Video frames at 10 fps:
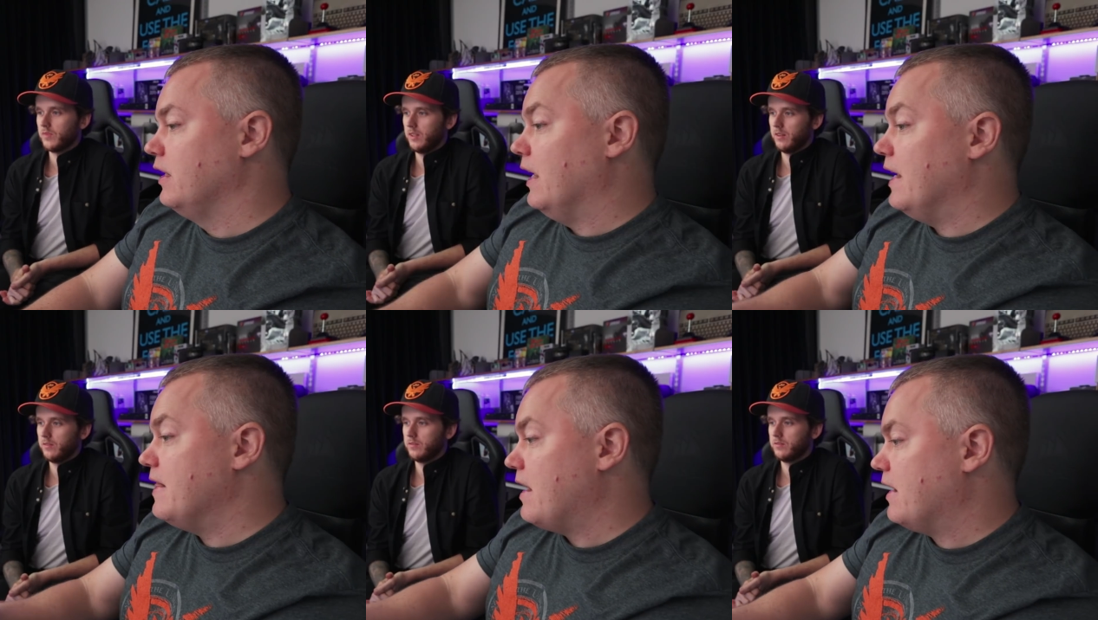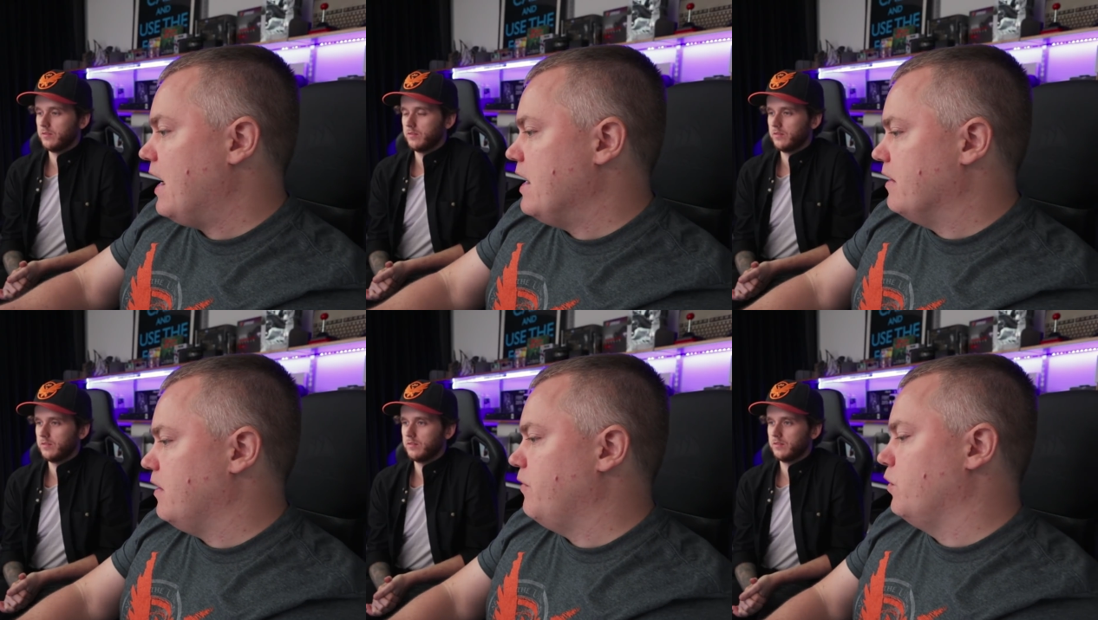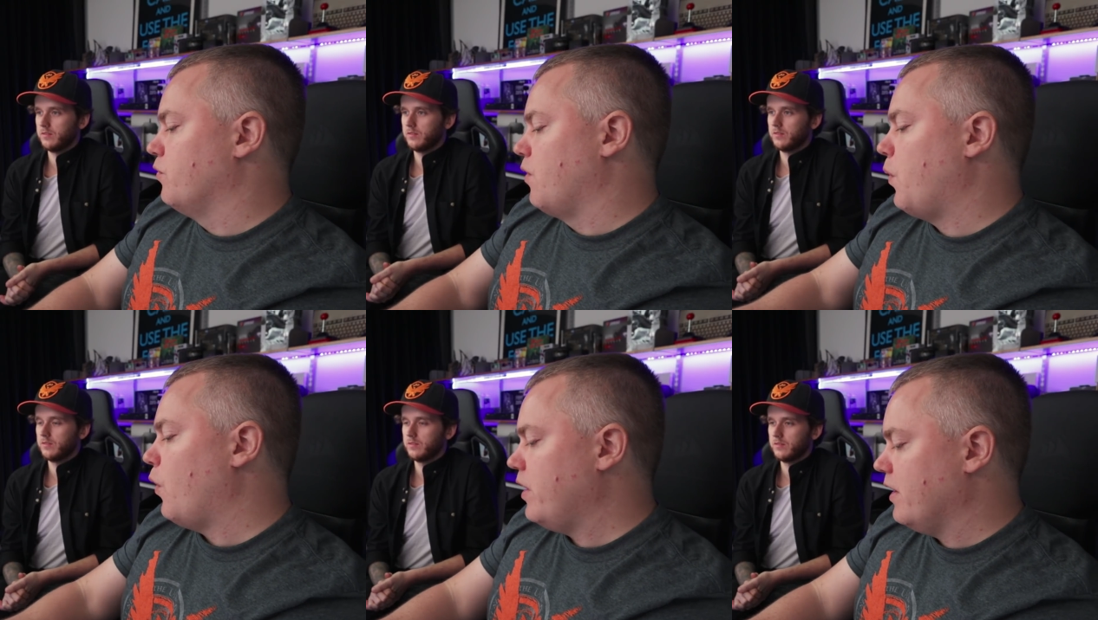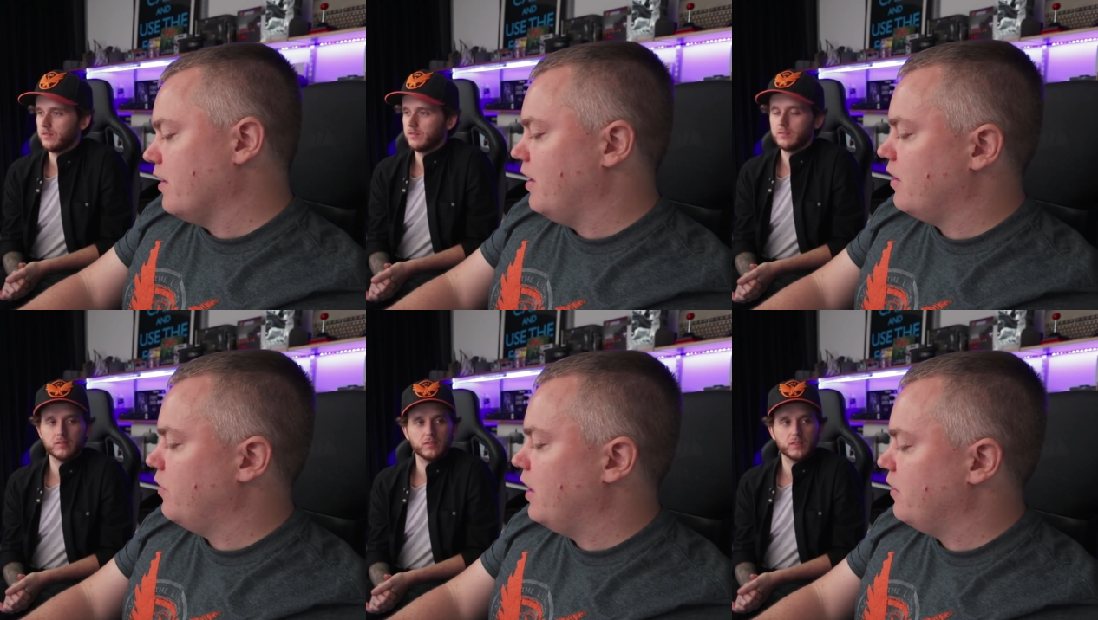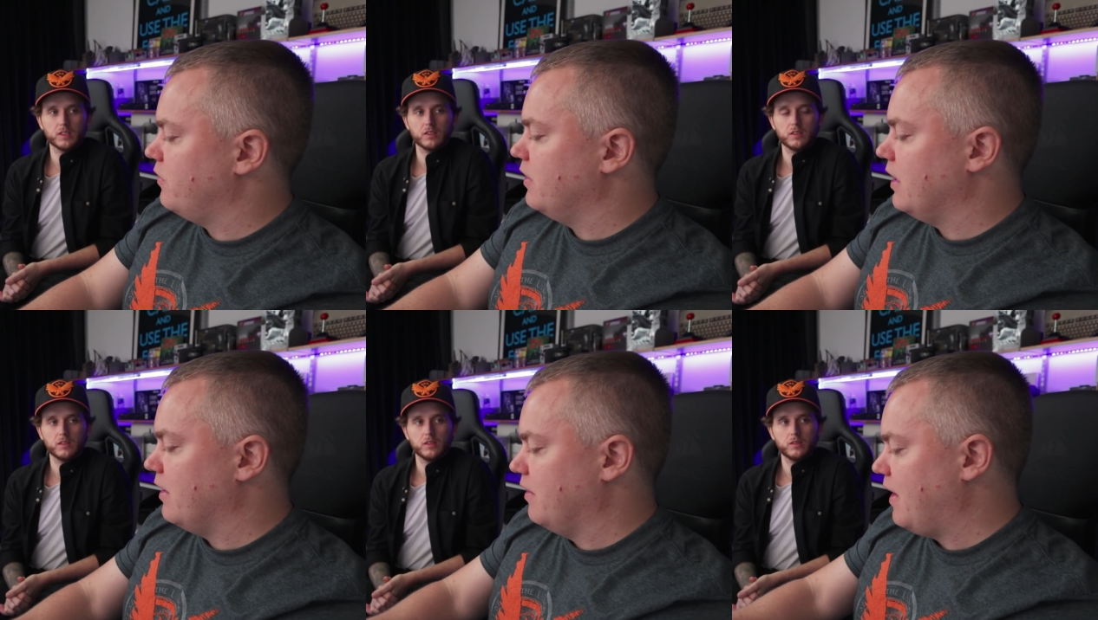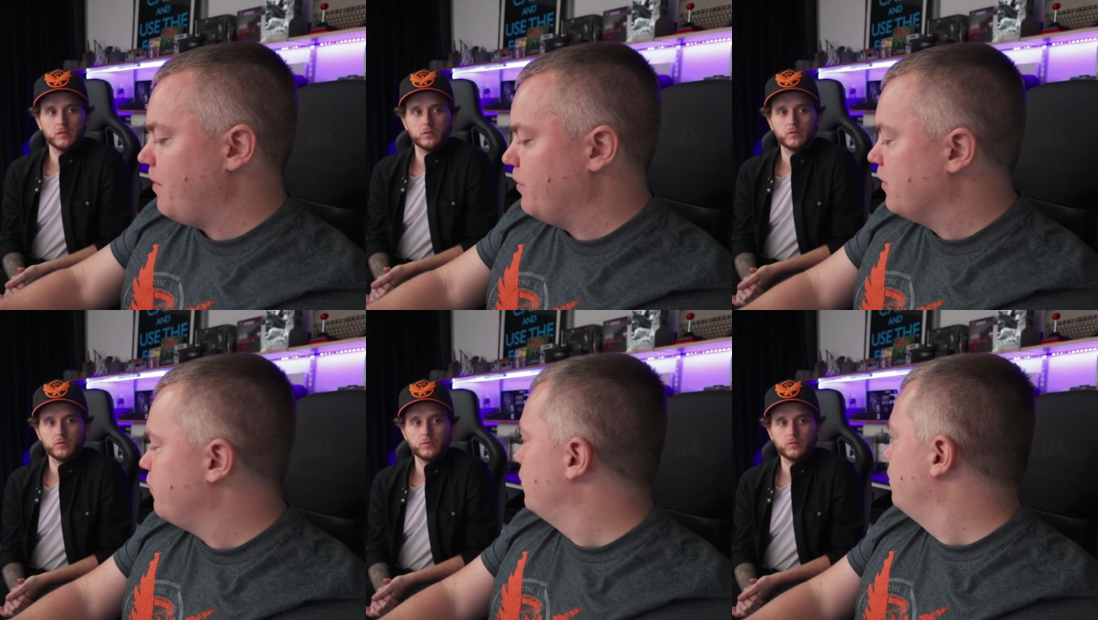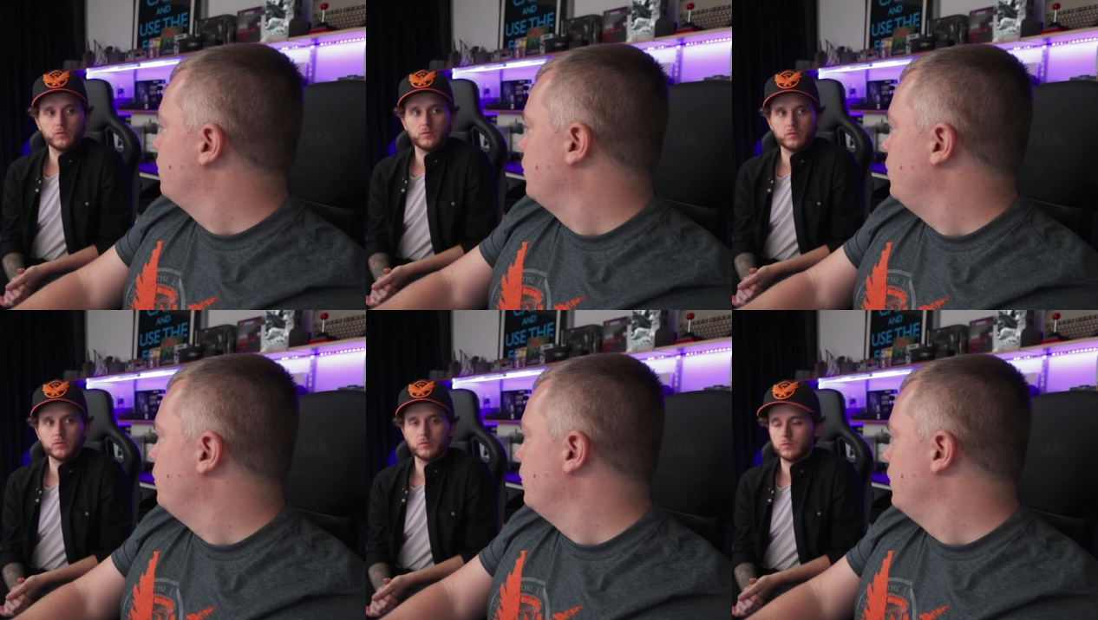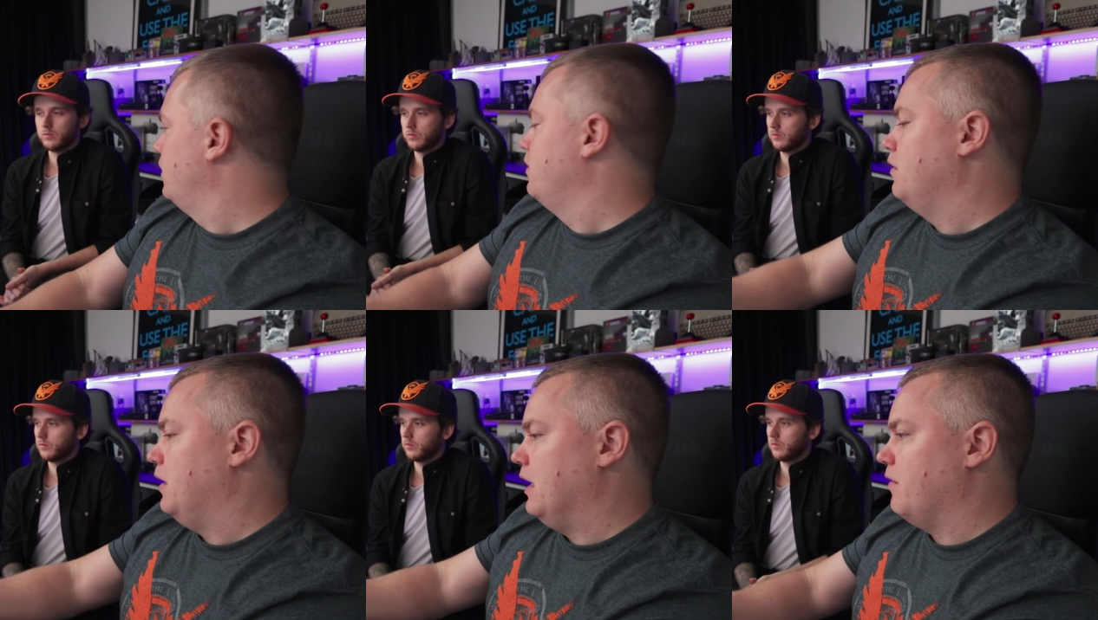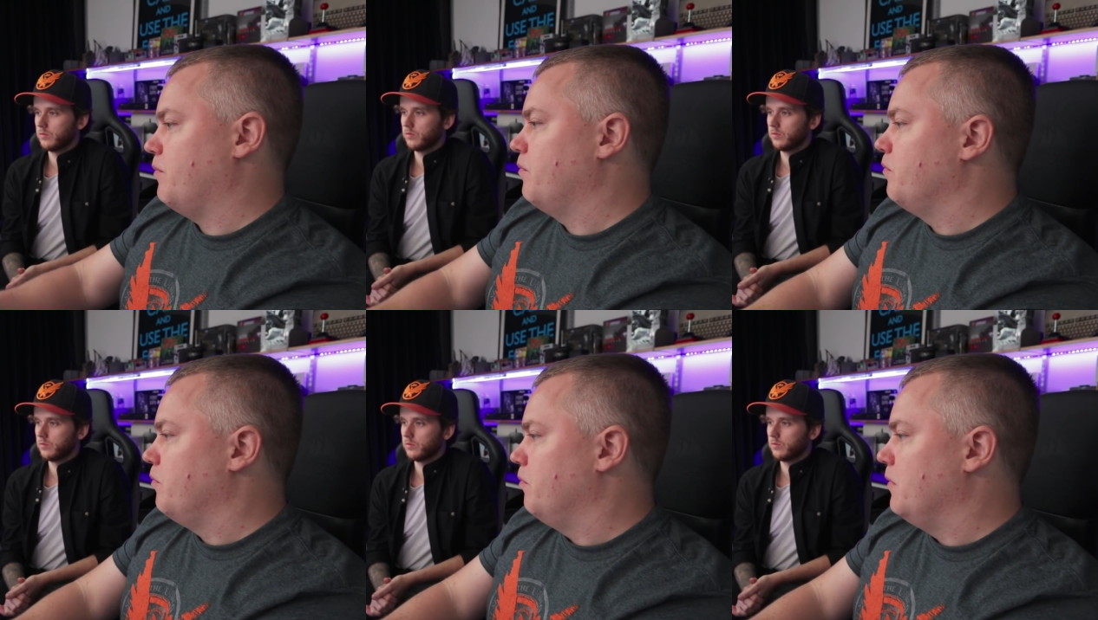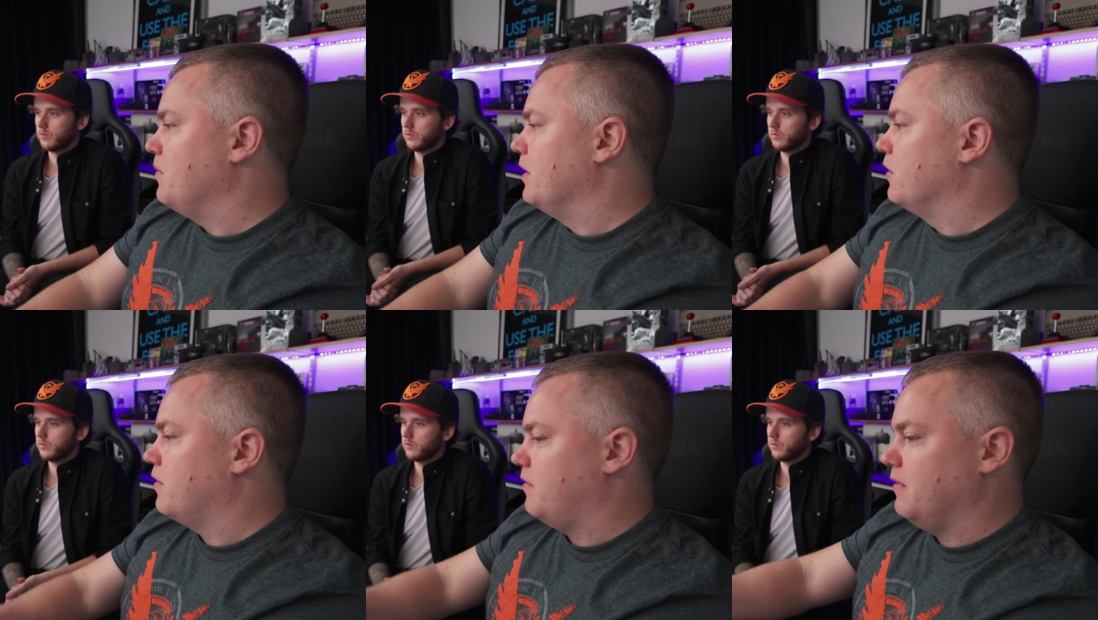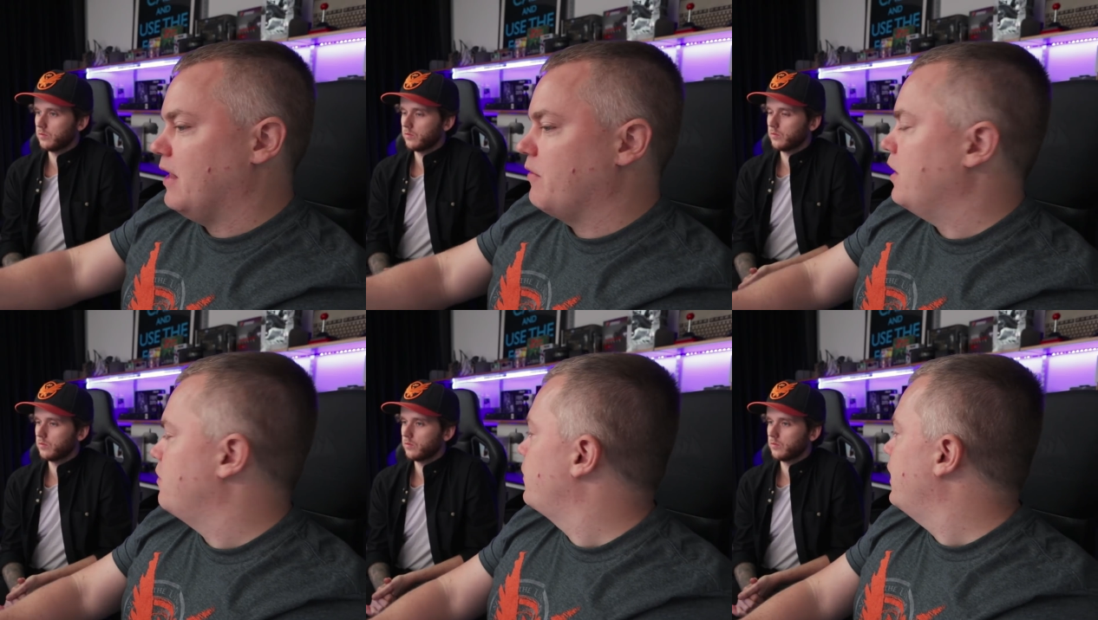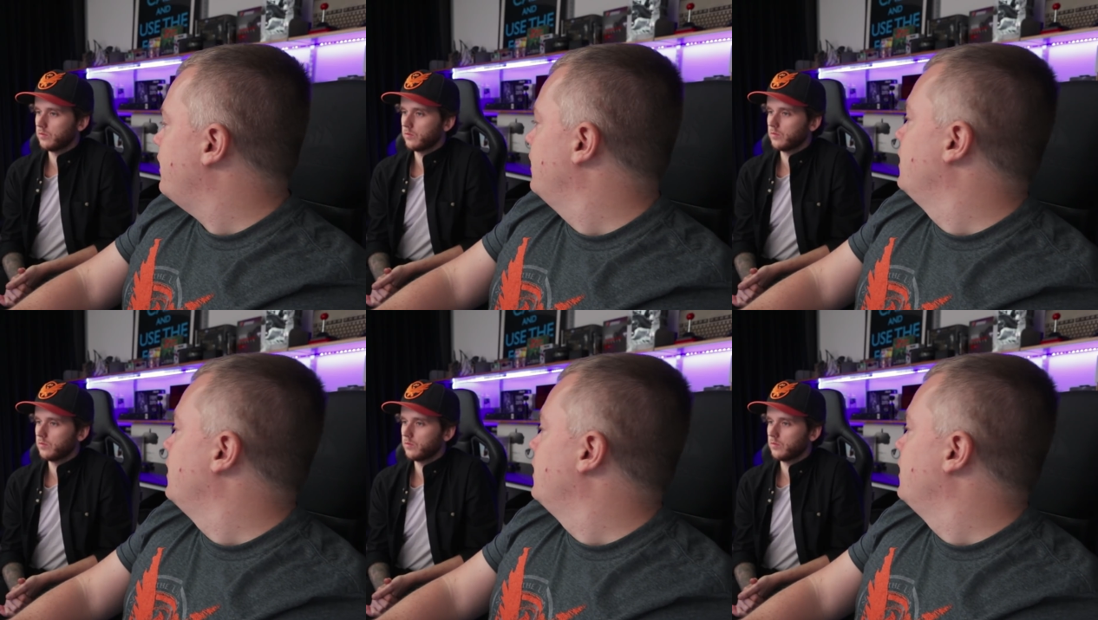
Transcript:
Speaker 1: In that case, if you're reporting a crash that is happening for, to you, and it's maybe not that widespread,